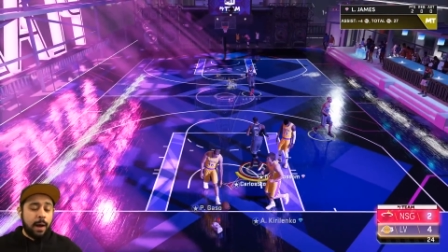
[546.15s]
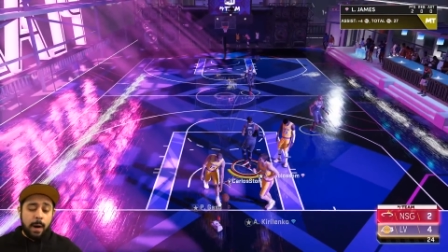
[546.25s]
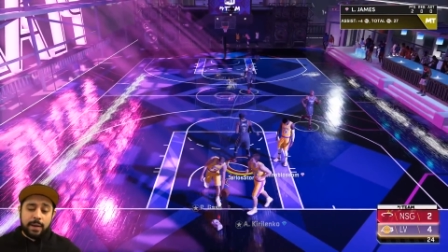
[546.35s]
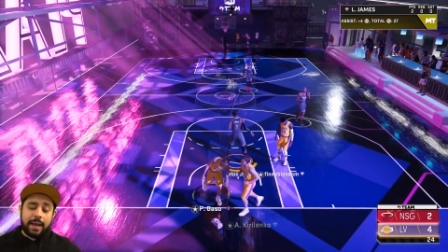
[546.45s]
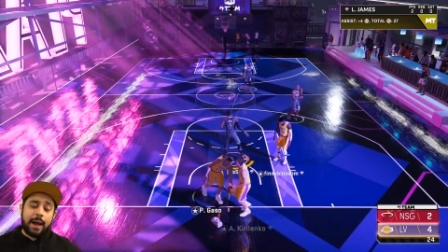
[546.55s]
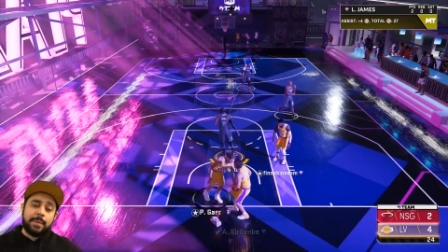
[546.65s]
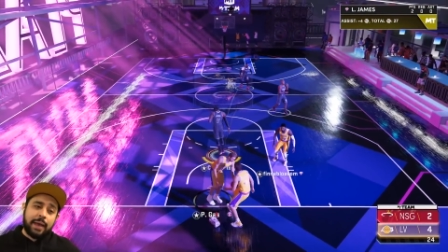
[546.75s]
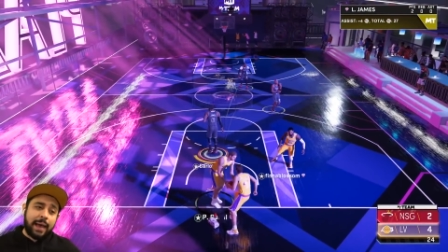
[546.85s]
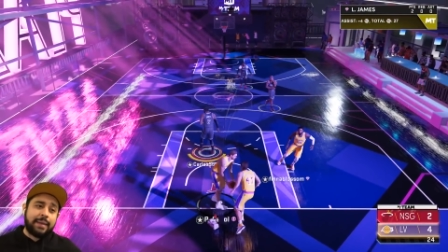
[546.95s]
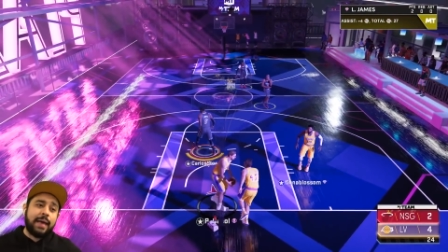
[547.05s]
Okay, I mean,
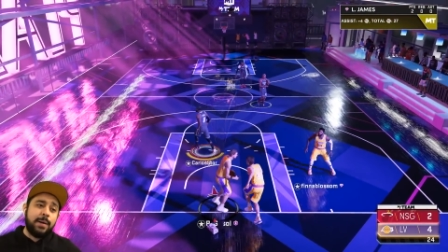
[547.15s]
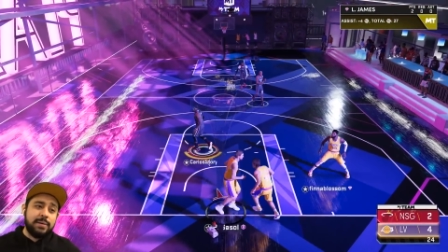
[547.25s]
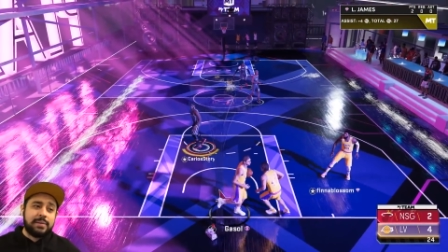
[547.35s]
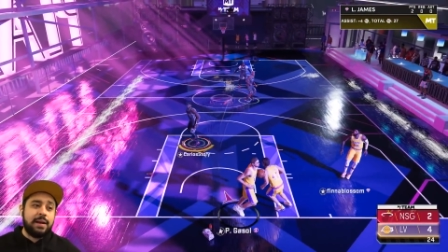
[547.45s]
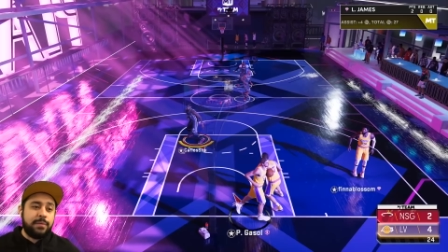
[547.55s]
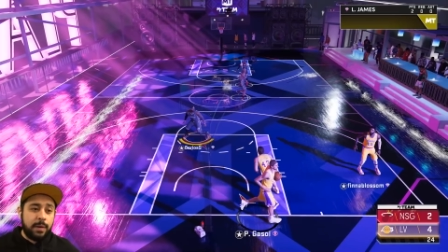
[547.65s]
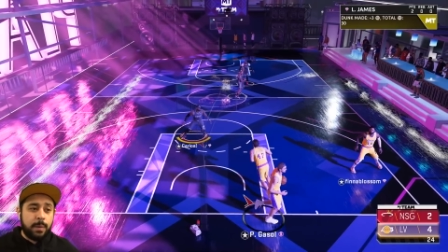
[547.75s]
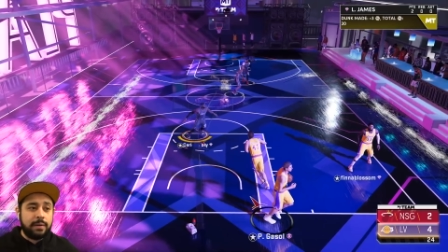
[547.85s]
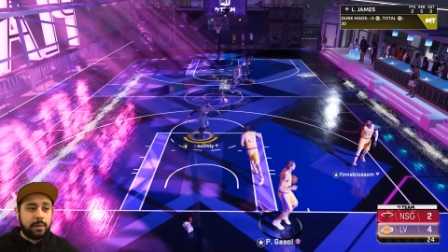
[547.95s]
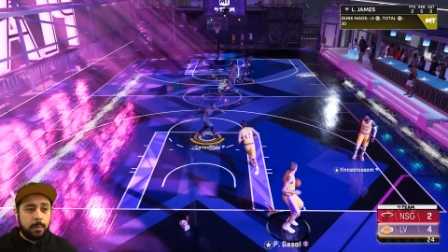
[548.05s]
hey, that was definitely
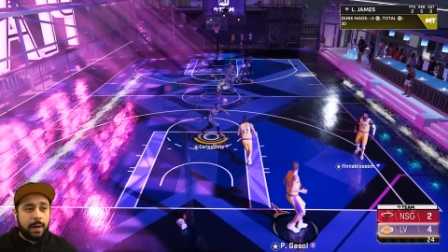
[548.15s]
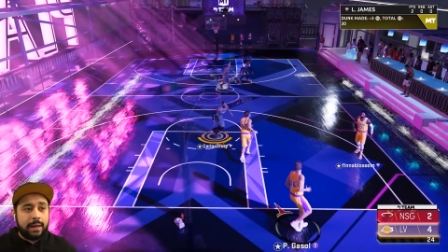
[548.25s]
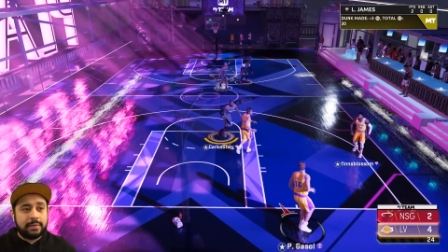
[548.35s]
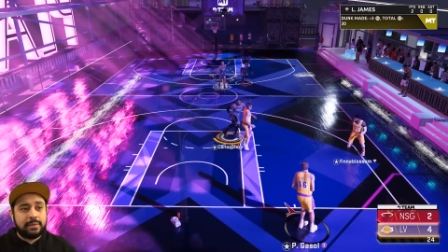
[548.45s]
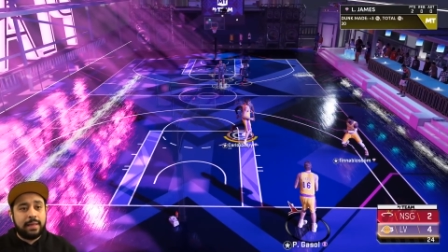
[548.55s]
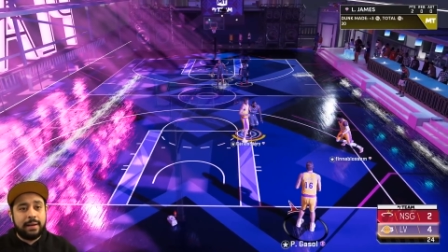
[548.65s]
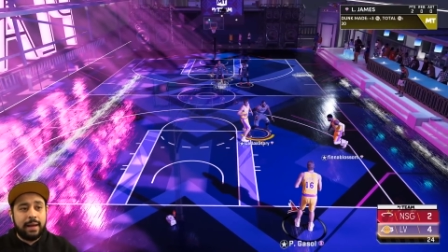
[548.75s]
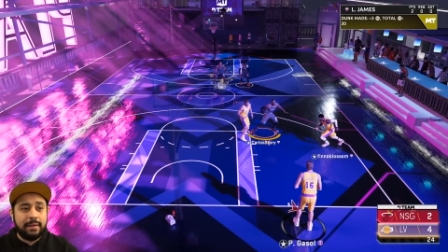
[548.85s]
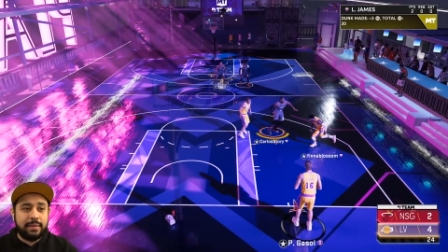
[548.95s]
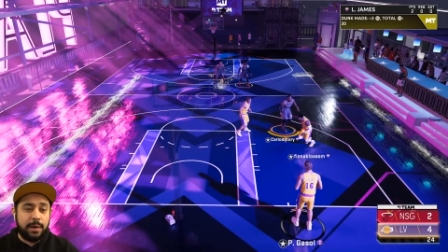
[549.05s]
worth the wait. That
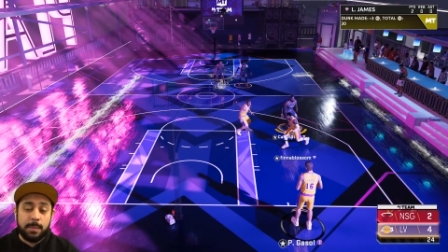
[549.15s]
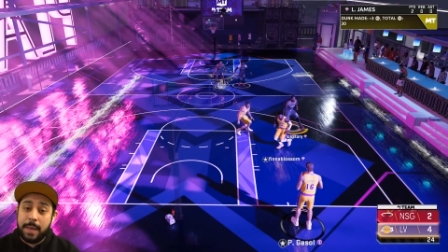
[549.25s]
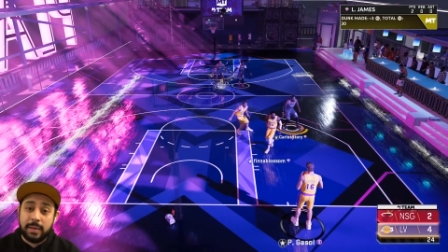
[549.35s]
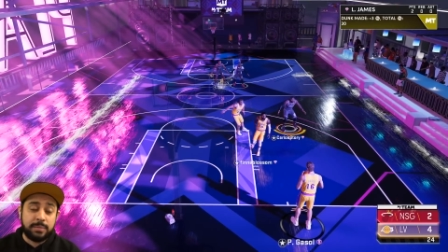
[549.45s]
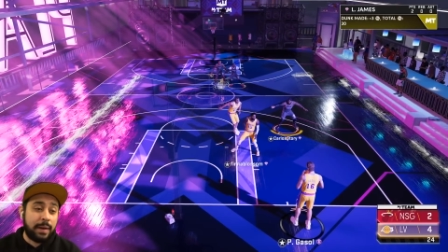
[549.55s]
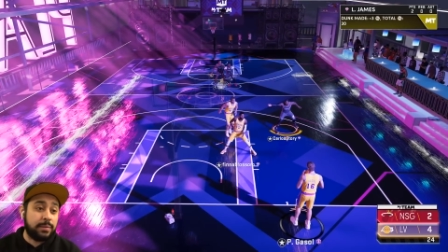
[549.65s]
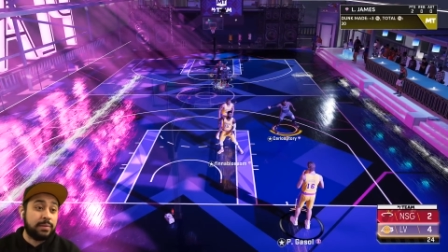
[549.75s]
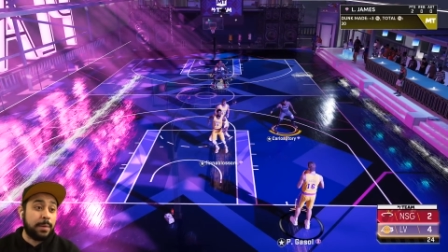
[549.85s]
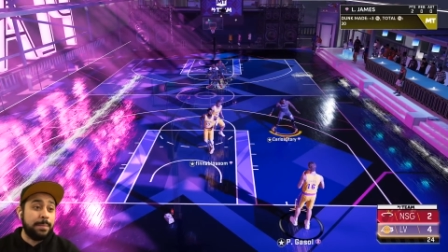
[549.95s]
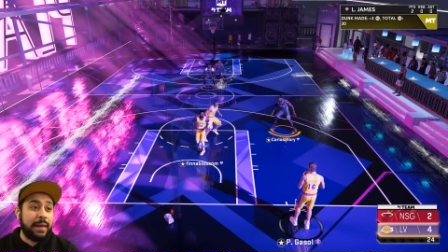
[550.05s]
nice little bounce pass
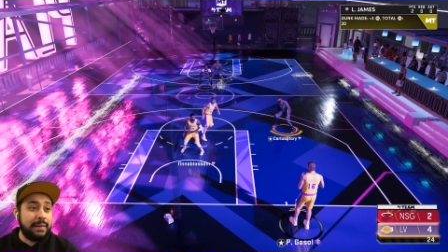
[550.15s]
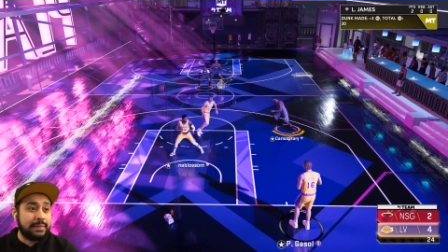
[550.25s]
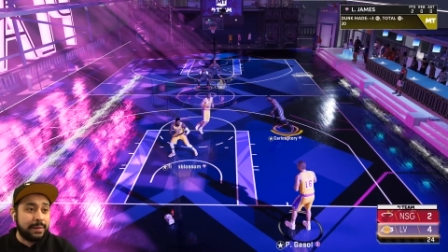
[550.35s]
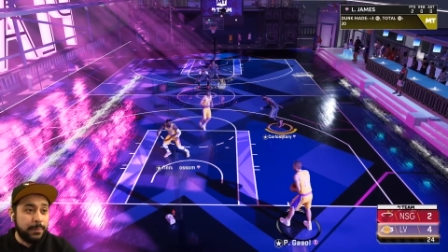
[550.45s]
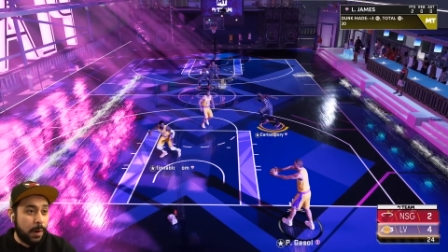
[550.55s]
was amazing.